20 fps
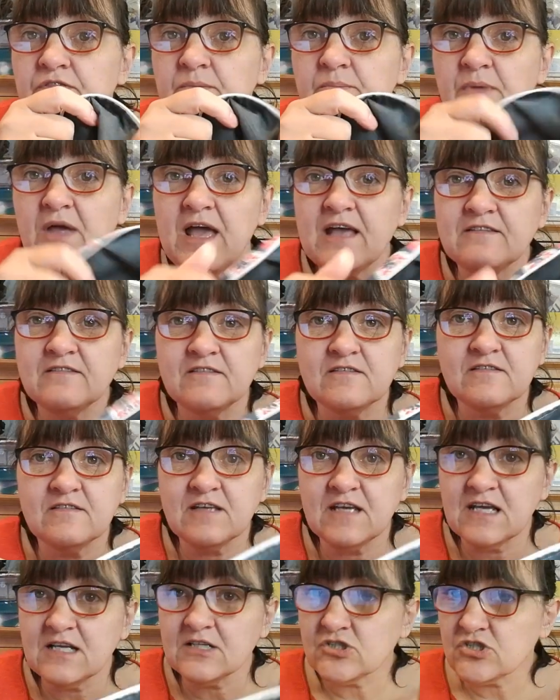the best
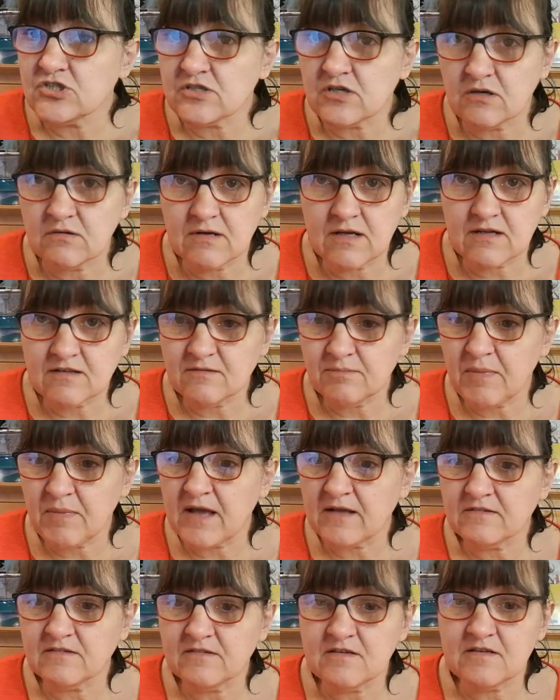stitch. Don't
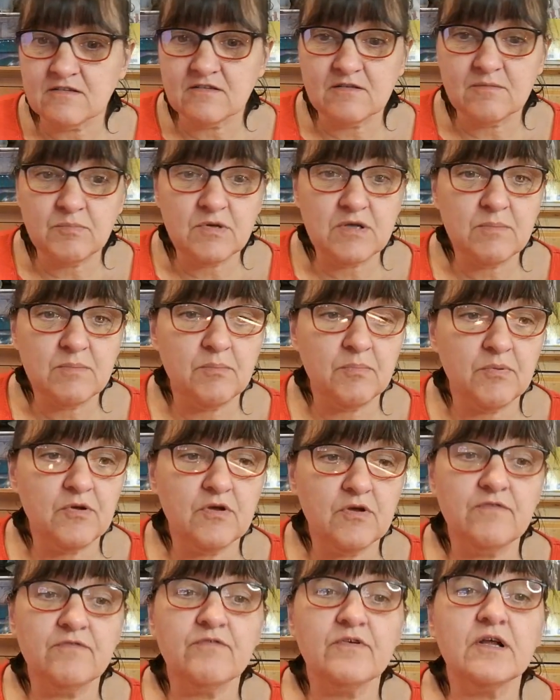expect it to be
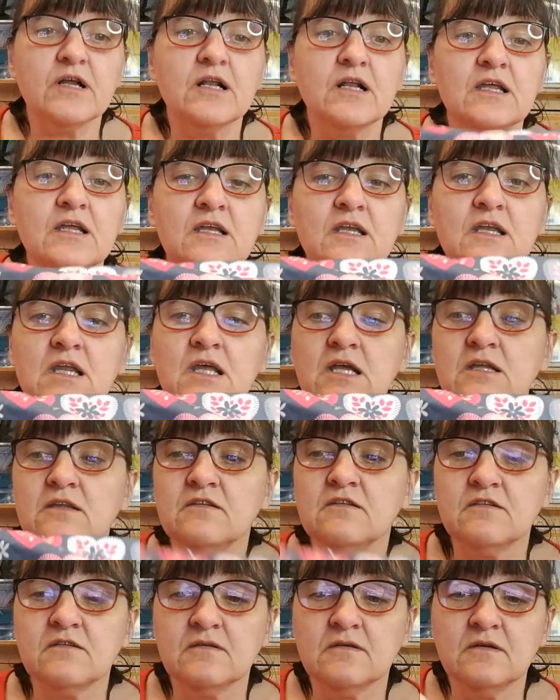perfectly neat
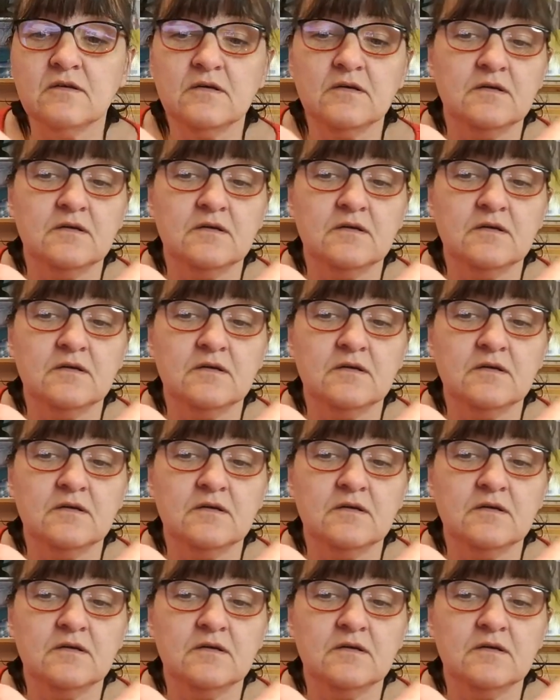and